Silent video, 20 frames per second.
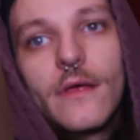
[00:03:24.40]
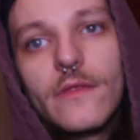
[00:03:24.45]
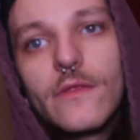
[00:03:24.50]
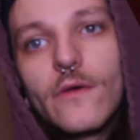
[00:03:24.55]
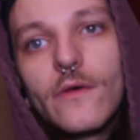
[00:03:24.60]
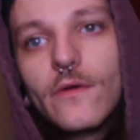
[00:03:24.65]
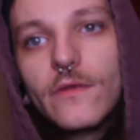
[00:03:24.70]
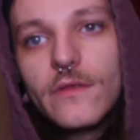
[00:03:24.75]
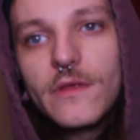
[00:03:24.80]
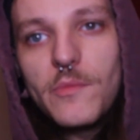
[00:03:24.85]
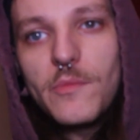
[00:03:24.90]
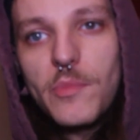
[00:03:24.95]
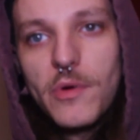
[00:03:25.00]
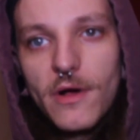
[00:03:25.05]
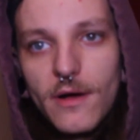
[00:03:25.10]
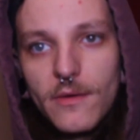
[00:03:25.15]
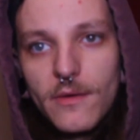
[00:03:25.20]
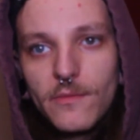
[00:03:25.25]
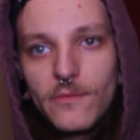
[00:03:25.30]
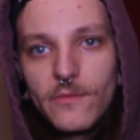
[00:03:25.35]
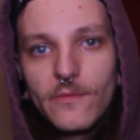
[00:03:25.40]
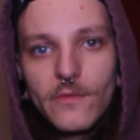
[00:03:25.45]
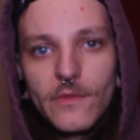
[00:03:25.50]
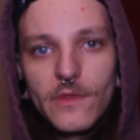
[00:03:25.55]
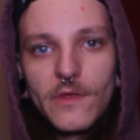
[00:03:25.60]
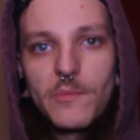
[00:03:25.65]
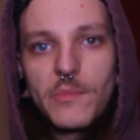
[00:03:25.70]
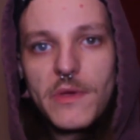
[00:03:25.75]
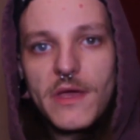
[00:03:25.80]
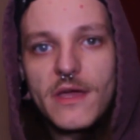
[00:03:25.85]
the only problem,
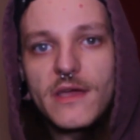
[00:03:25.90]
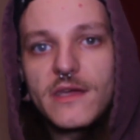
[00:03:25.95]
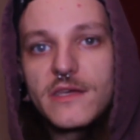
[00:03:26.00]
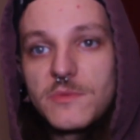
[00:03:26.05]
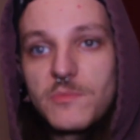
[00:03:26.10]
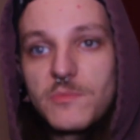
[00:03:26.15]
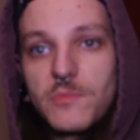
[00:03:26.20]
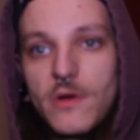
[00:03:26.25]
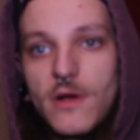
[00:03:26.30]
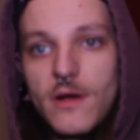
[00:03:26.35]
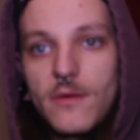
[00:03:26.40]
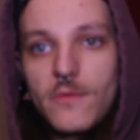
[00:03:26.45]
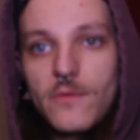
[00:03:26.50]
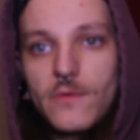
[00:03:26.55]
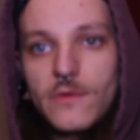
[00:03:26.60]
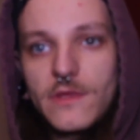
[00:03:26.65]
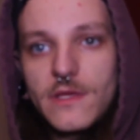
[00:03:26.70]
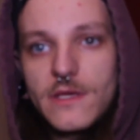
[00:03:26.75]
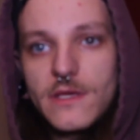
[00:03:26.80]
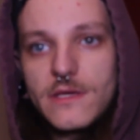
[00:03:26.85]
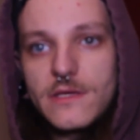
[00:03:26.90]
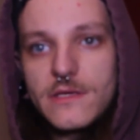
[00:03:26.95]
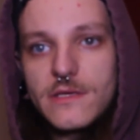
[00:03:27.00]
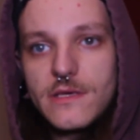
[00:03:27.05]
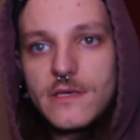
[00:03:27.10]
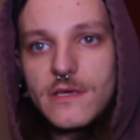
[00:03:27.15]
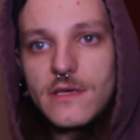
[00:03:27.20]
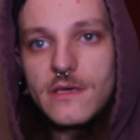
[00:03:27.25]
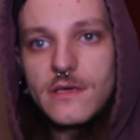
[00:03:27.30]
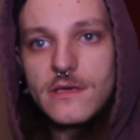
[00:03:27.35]
the biggest problem with these
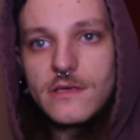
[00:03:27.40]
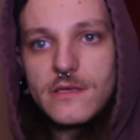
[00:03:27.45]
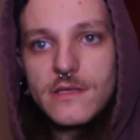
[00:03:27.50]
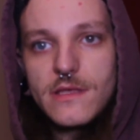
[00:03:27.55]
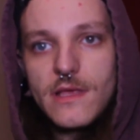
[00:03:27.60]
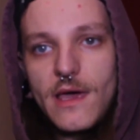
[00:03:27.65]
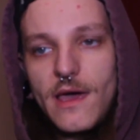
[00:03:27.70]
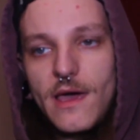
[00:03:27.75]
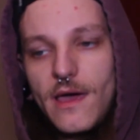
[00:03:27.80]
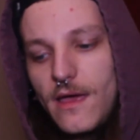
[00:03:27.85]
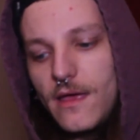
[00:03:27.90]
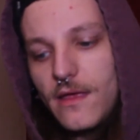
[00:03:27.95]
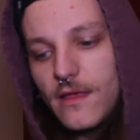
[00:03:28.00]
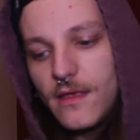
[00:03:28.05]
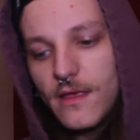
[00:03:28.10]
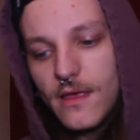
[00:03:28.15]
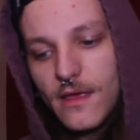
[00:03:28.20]
is that